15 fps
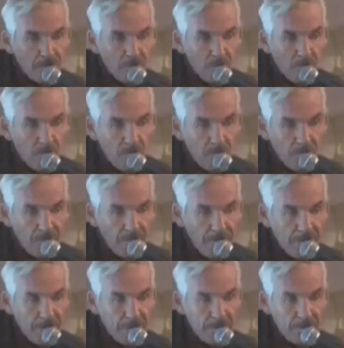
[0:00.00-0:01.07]
The water
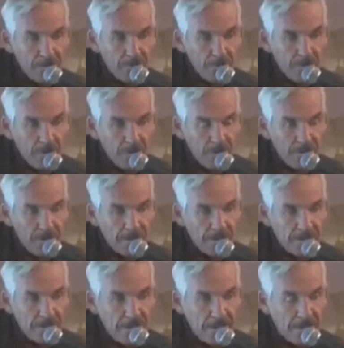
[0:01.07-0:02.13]
there is regarded
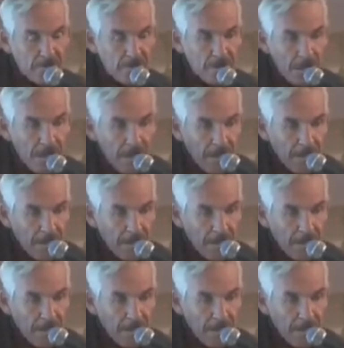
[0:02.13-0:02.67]
as sacred.